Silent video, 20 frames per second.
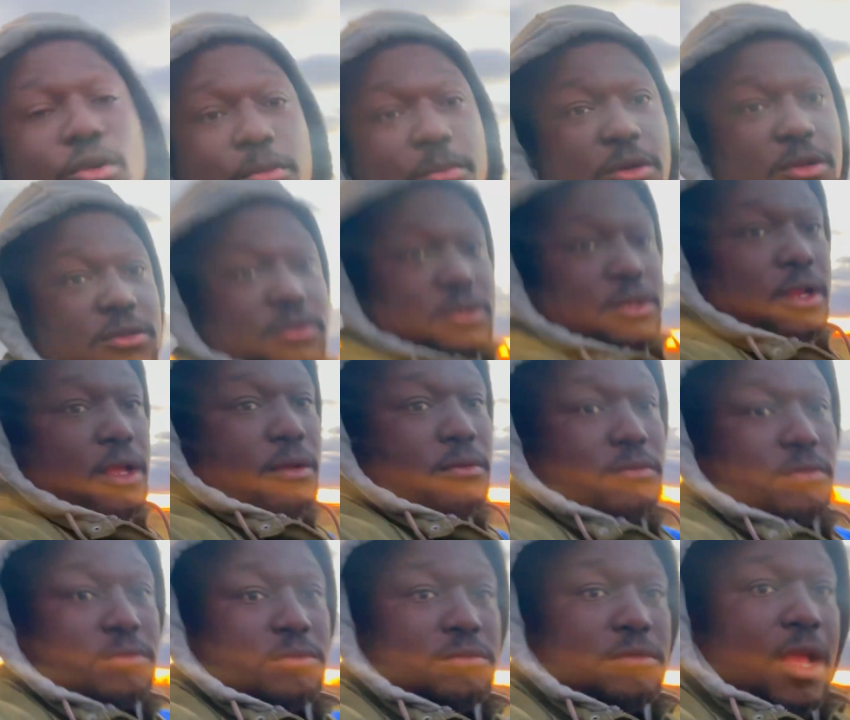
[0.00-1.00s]
month now.
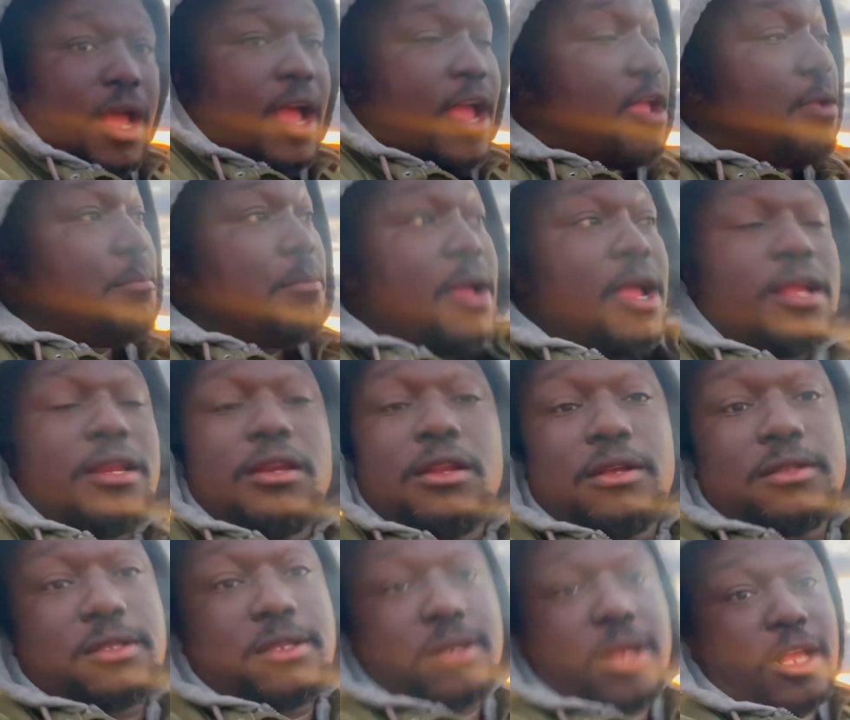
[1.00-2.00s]
I ain't made
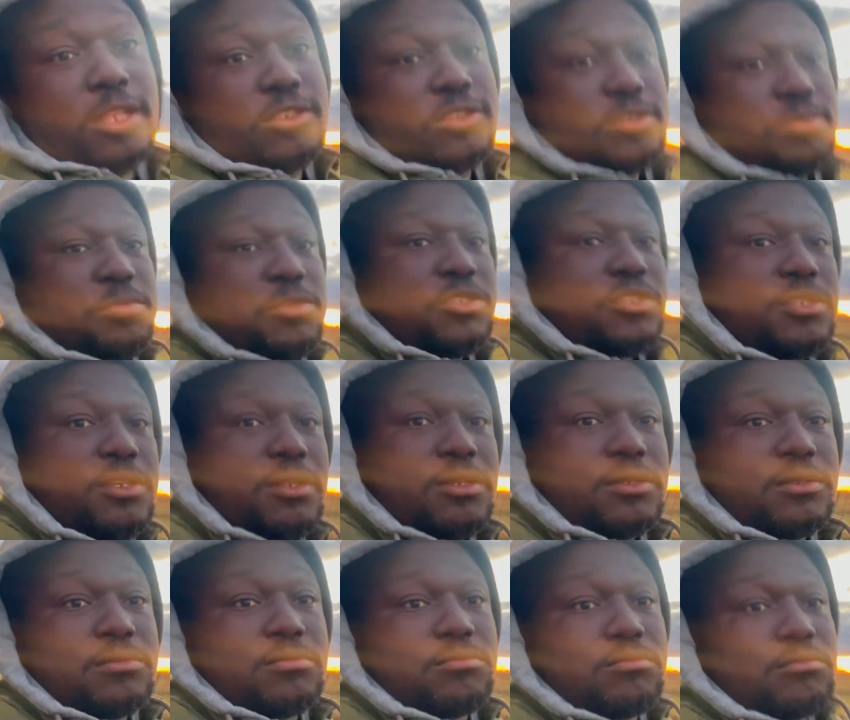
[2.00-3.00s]
nothing. I just be
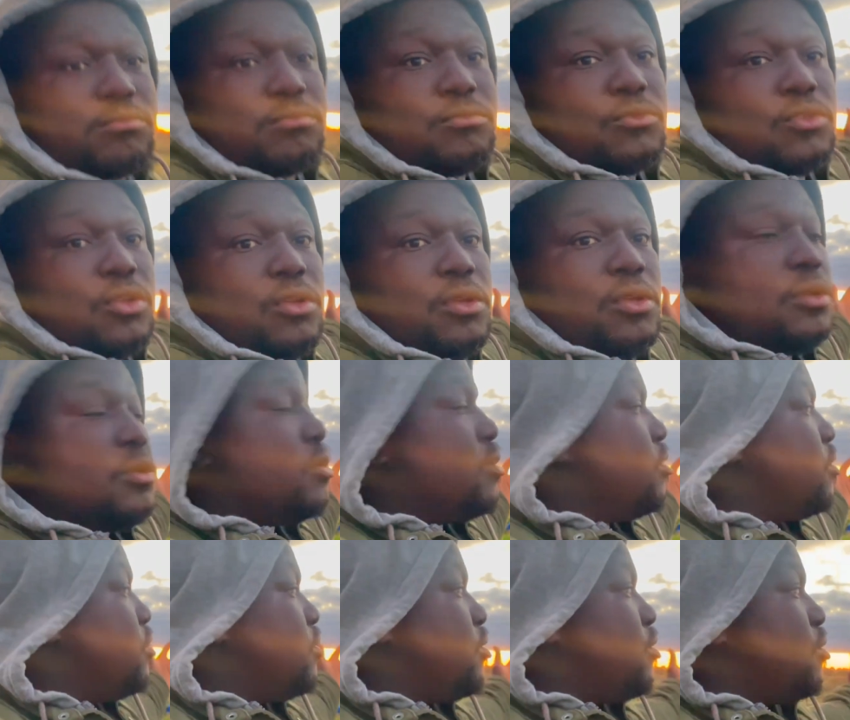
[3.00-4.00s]
chilling.
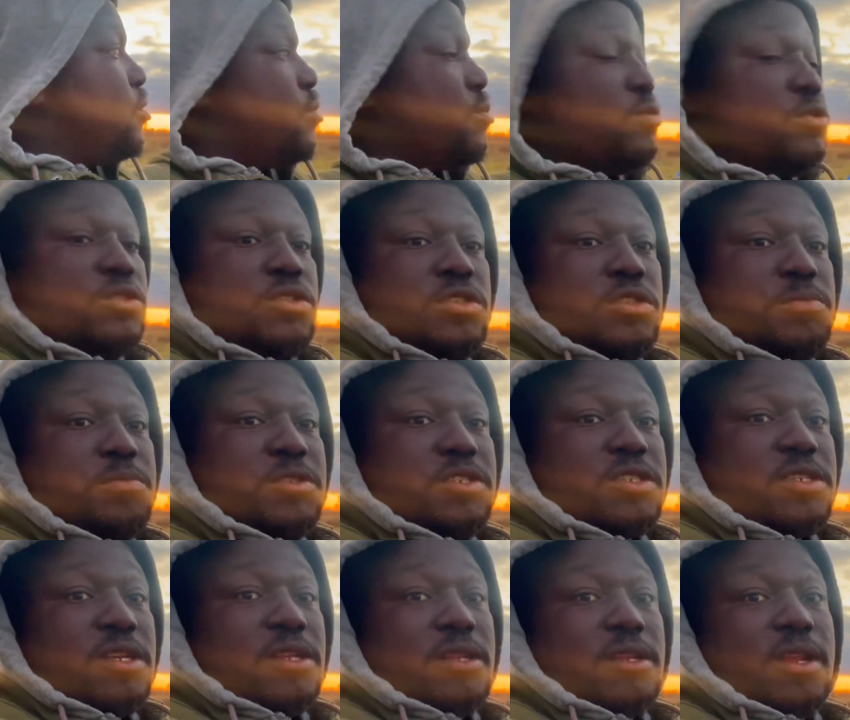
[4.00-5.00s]
We just be
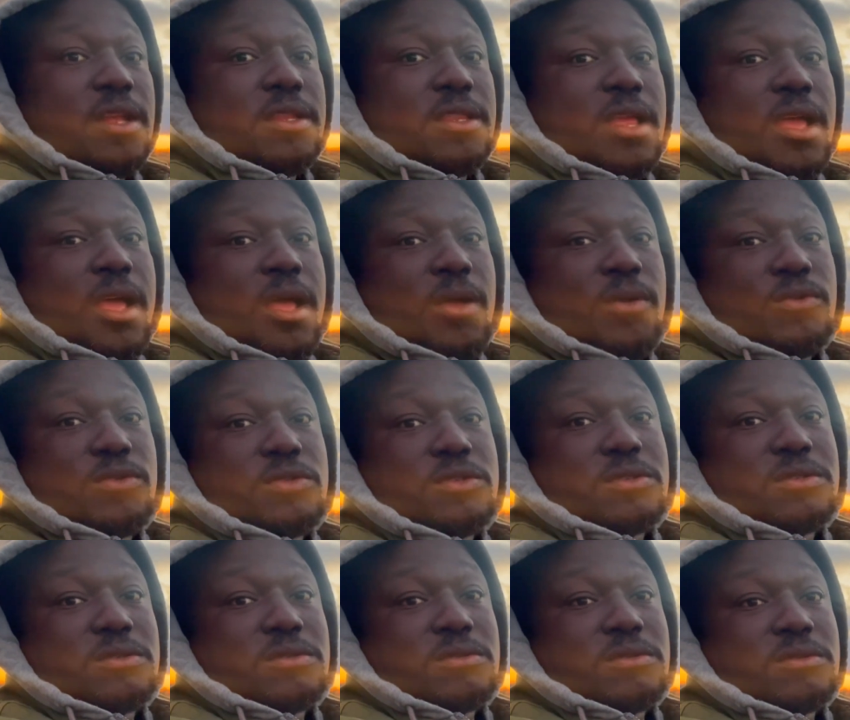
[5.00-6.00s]
chilling at the
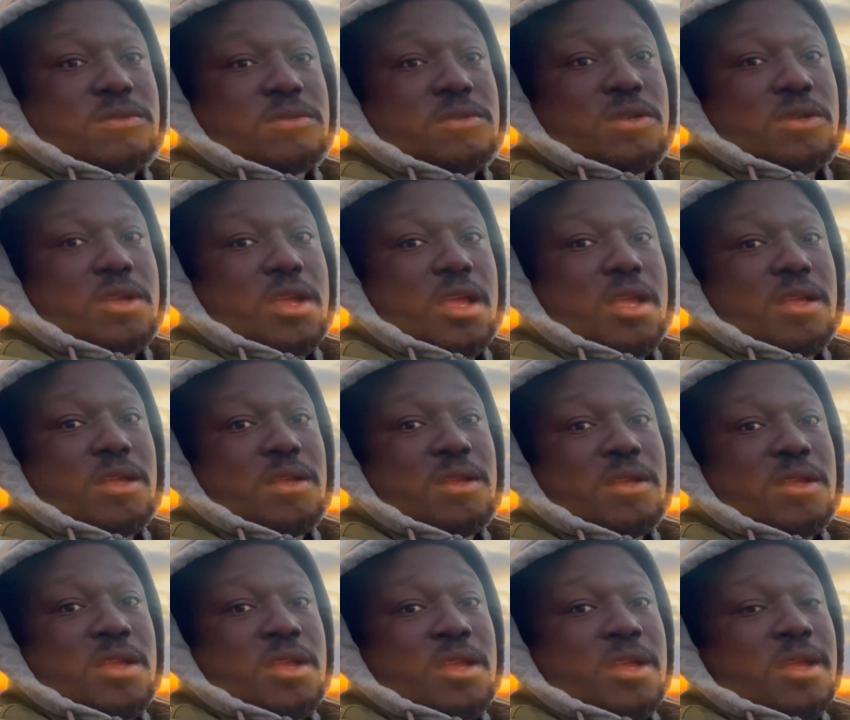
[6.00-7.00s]
house. Okay?
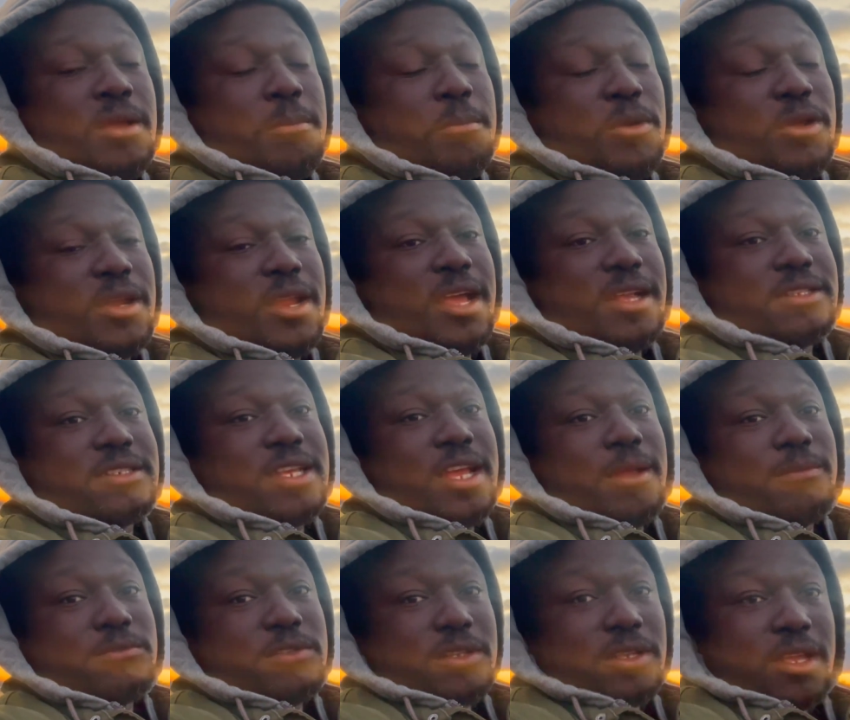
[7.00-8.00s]
But now it's
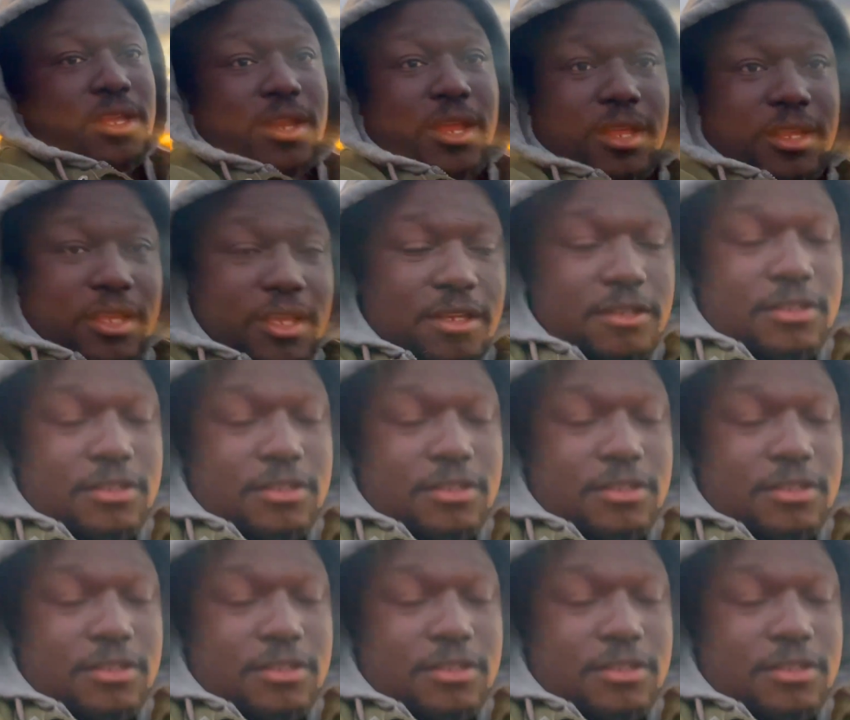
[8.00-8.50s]
time to get out and get